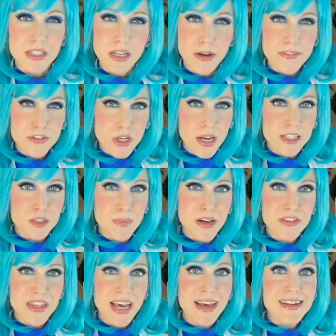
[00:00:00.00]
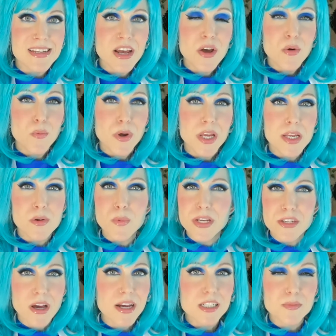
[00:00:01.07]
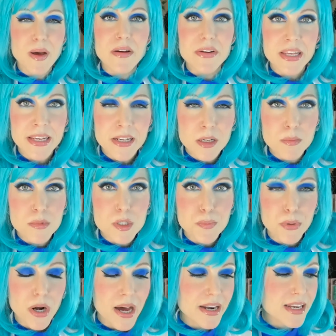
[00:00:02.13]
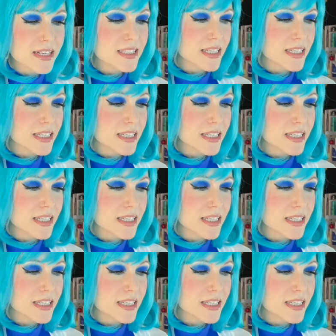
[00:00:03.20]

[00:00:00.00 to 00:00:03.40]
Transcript: Now, I've talked about that when we talked about Edom's products.